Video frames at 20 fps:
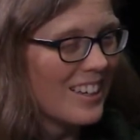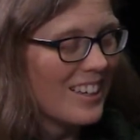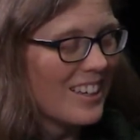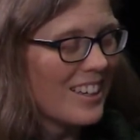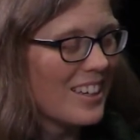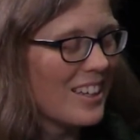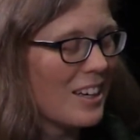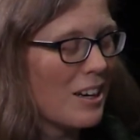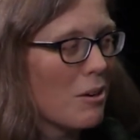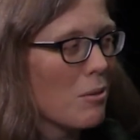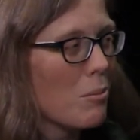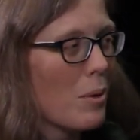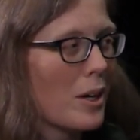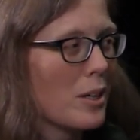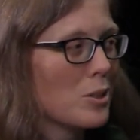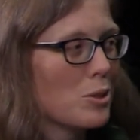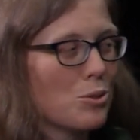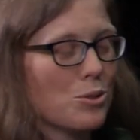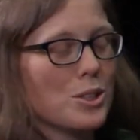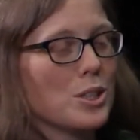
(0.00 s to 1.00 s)
you know, by
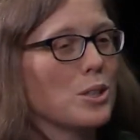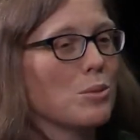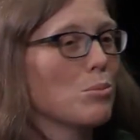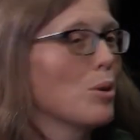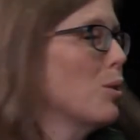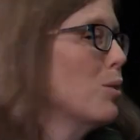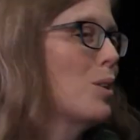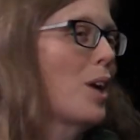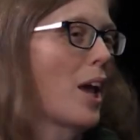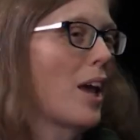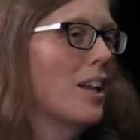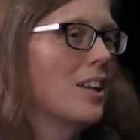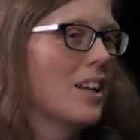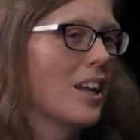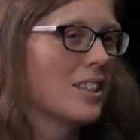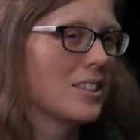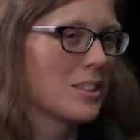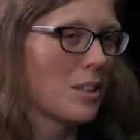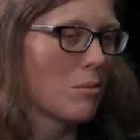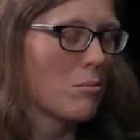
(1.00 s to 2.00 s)
a treaty broken
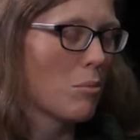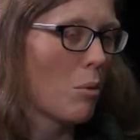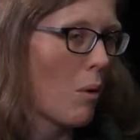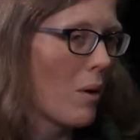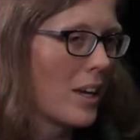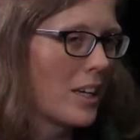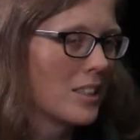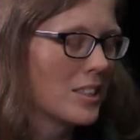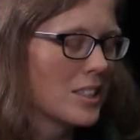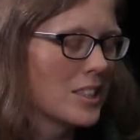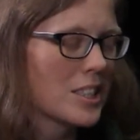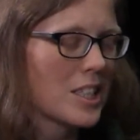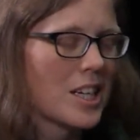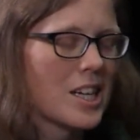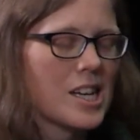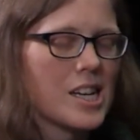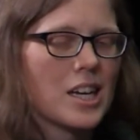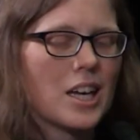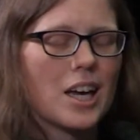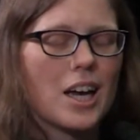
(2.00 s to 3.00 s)
at some point.
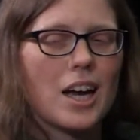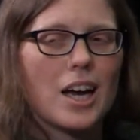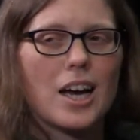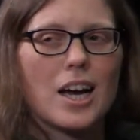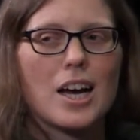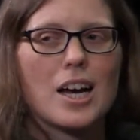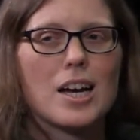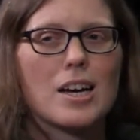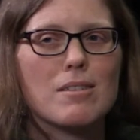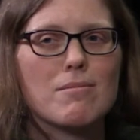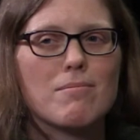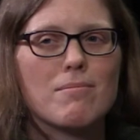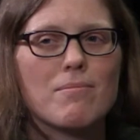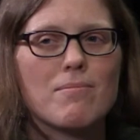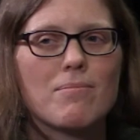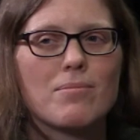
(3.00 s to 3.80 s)
Um,